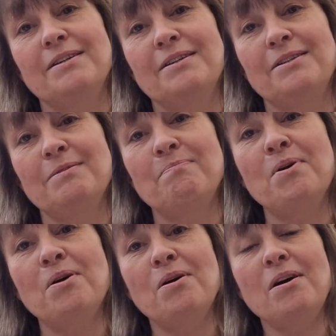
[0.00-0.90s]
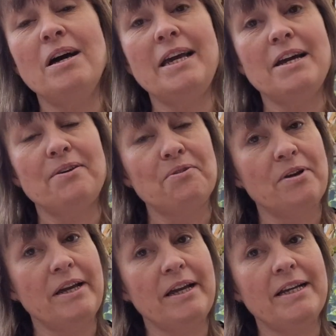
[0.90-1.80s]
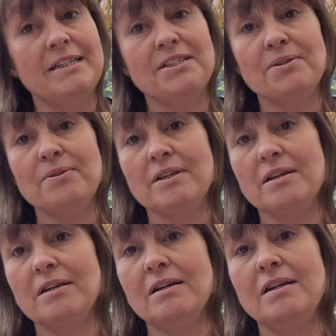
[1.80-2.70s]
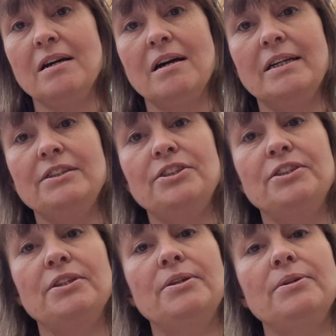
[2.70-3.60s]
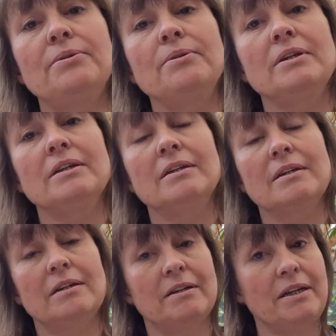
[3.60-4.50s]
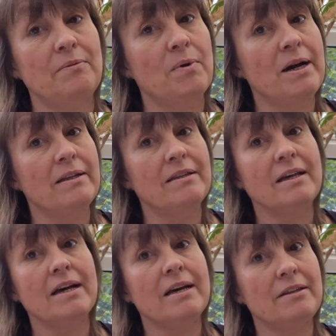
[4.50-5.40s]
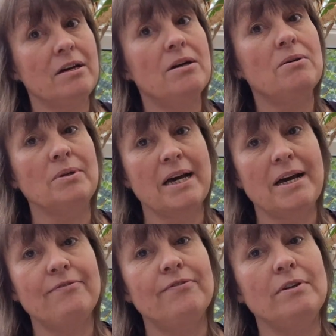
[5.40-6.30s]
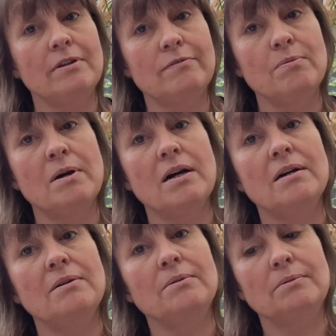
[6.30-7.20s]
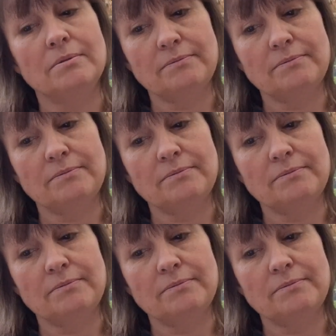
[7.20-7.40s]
The boy agreed to the kind Duke, And he went there, though now full of woe.